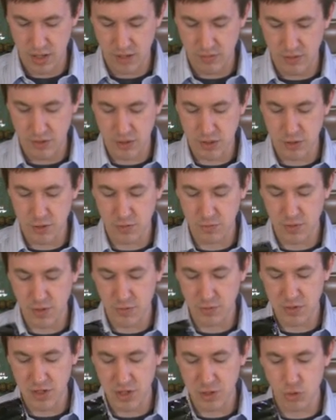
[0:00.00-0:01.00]
this is
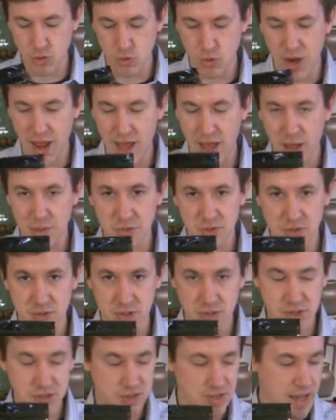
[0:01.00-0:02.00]
50 grams,
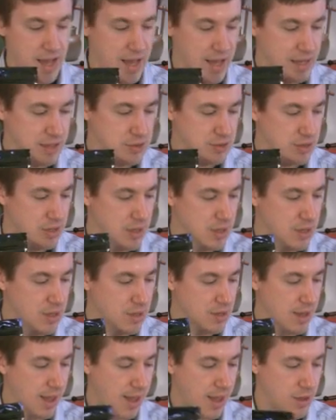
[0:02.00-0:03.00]
this size,
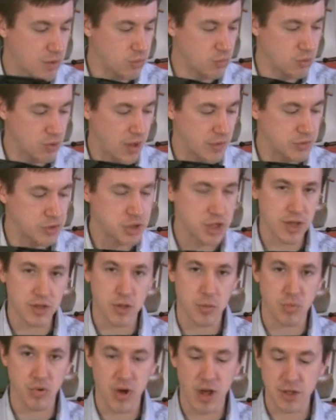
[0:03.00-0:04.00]
and we'll have to check
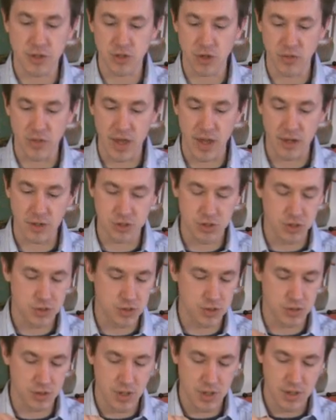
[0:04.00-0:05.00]
the price on that in
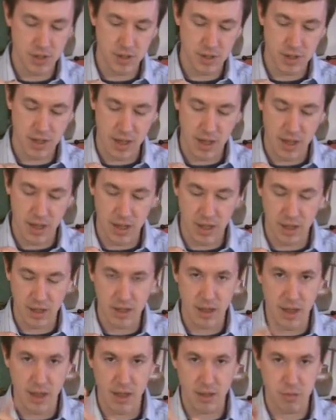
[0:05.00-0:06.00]
just
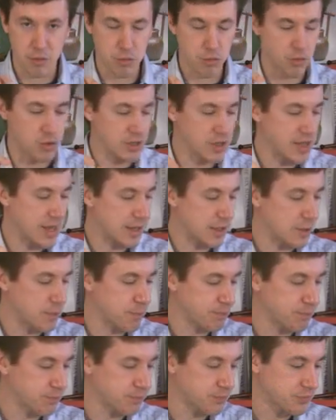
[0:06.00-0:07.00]
through a link.
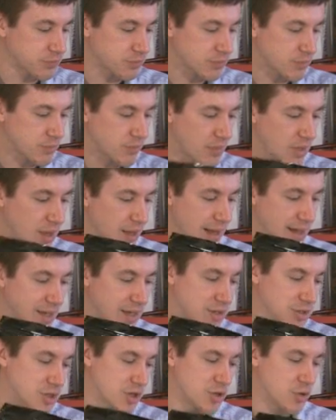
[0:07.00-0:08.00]
I
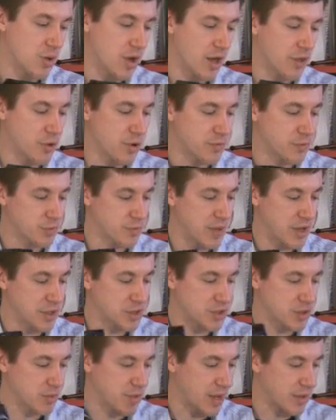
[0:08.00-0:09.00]
can tell you other
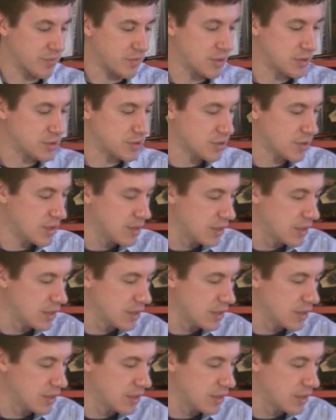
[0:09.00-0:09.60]
information about this.